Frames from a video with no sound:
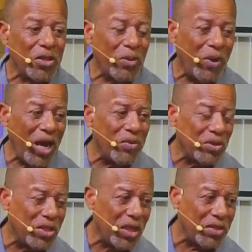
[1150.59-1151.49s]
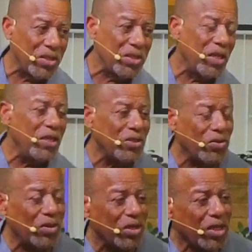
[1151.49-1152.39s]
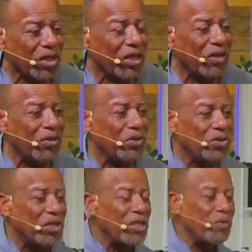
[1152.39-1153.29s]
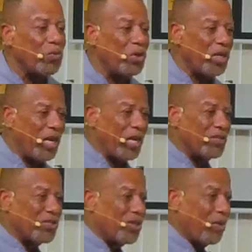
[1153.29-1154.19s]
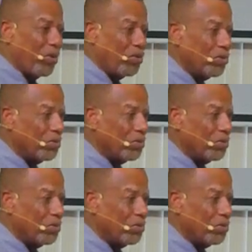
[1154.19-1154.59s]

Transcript: The Bible tells us that he's going to let those things be wood, hay, and stubble.